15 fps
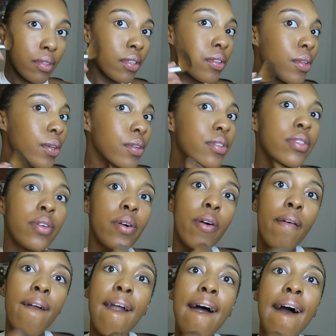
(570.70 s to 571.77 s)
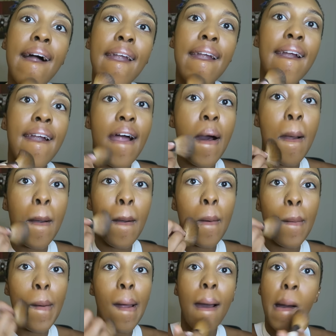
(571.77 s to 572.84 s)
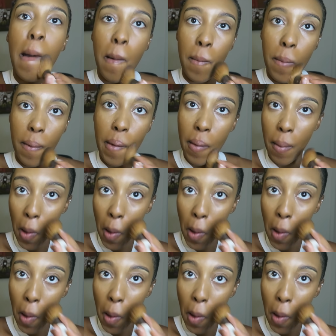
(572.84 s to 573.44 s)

So you just go around, around, around.